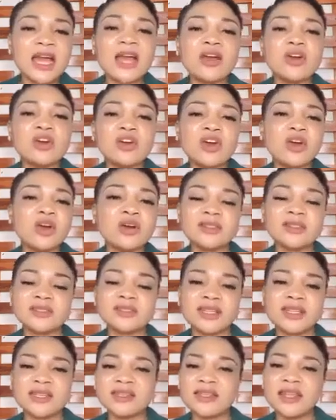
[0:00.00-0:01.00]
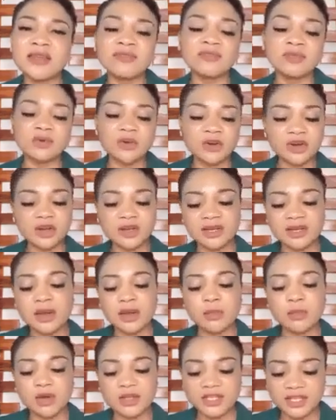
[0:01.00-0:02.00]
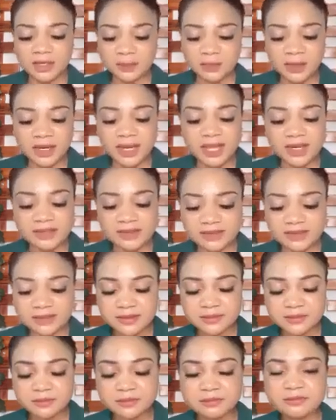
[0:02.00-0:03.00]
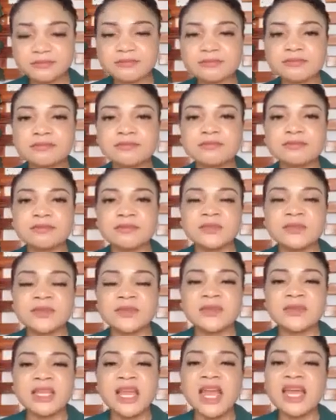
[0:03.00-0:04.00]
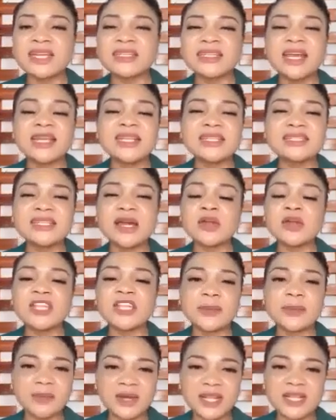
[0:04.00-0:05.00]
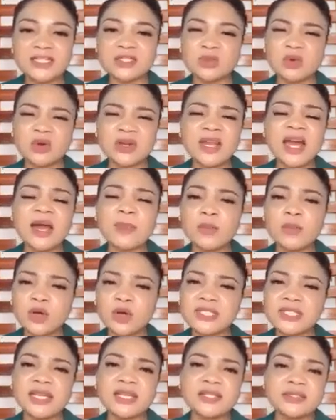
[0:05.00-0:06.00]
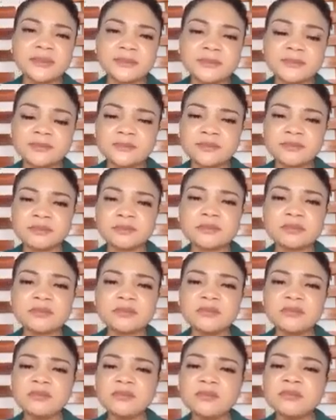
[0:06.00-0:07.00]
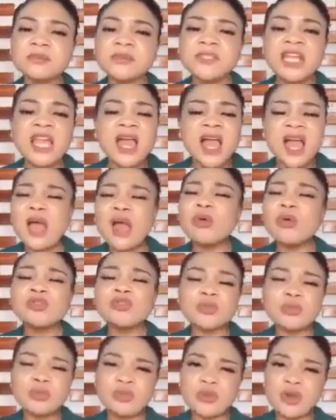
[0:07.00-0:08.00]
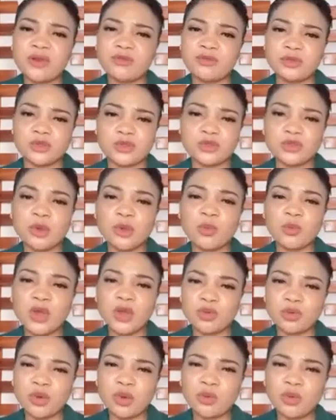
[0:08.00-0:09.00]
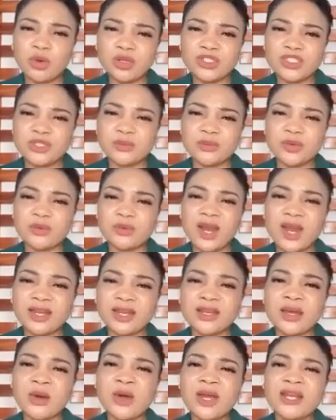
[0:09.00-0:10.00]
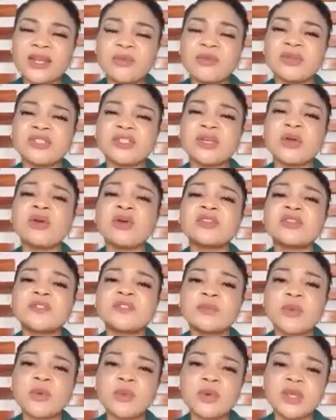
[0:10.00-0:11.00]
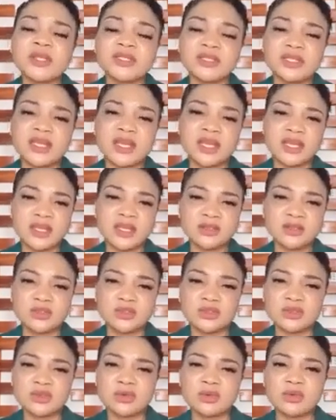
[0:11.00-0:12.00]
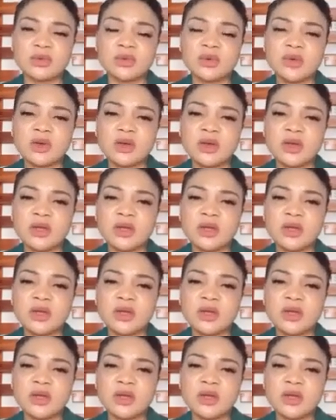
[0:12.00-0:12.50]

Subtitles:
Thank God the nephew heard about their plans. And that is how their plans got aborted. I want to pray for someone. You are watching me right now and there is a conspiracy against you.